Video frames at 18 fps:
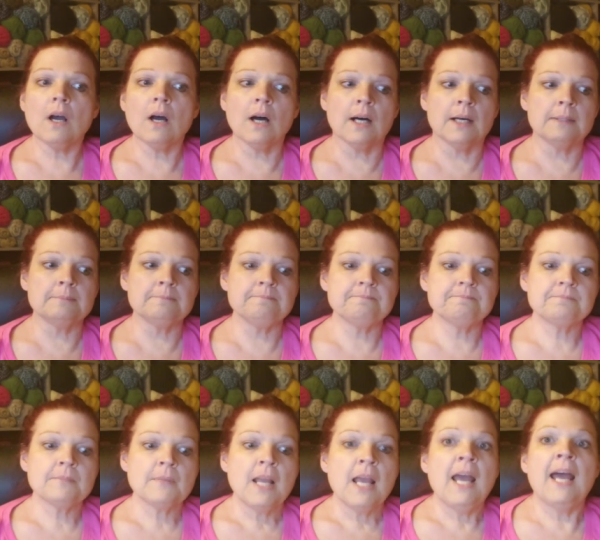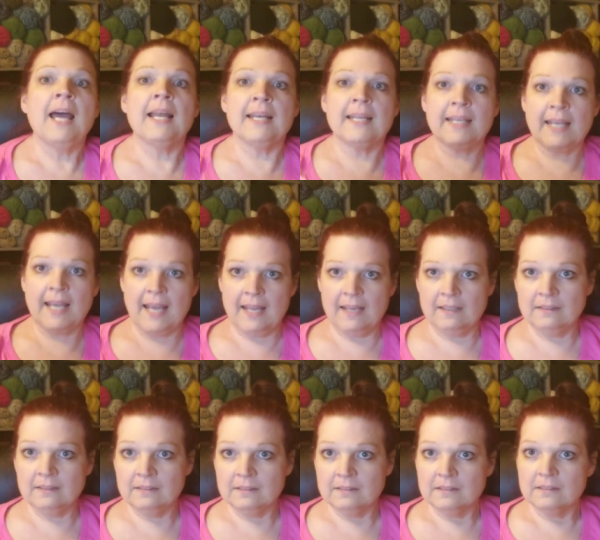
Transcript: Um, and again,